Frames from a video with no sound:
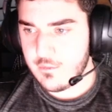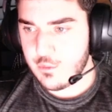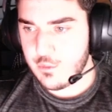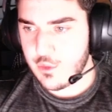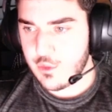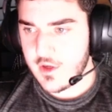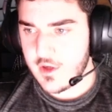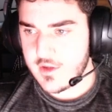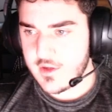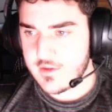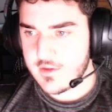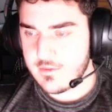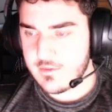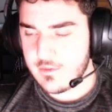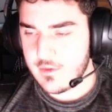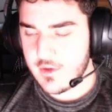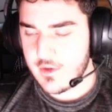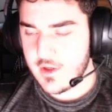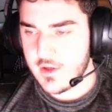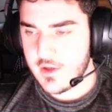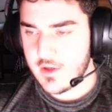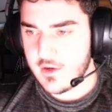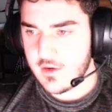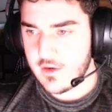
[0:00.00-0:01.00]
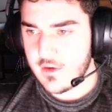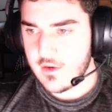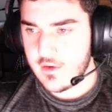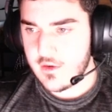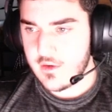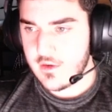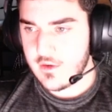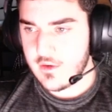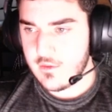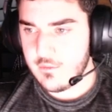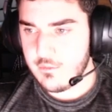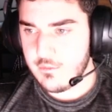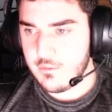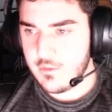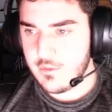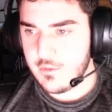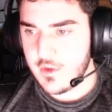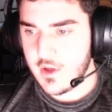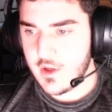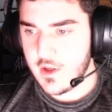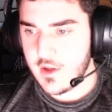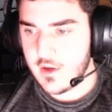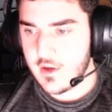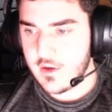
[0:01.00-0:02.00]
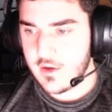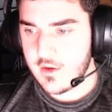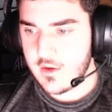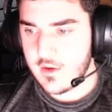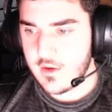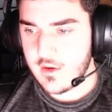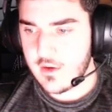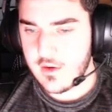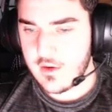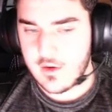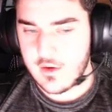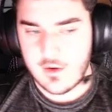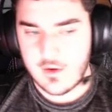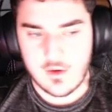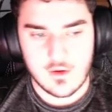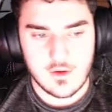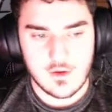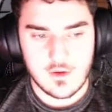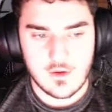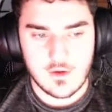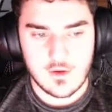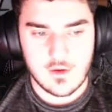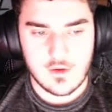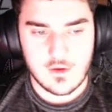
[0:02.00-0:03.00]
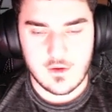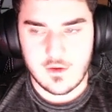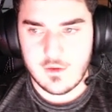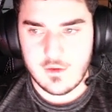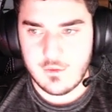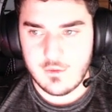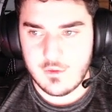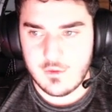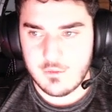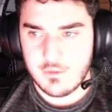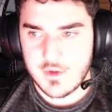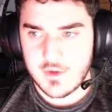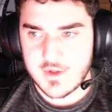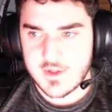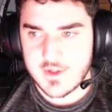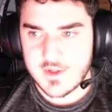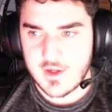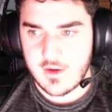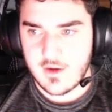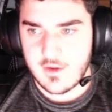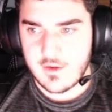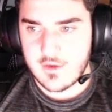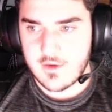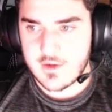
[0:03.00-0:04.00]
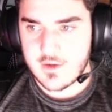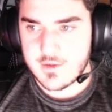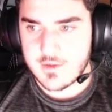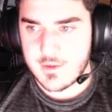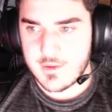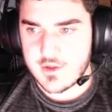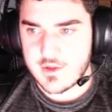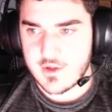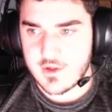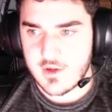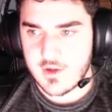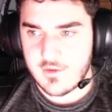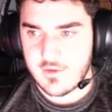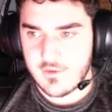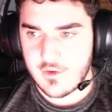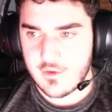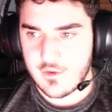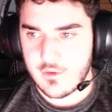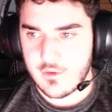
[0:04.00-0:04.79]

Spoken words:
price point, but would be solid, especially if you're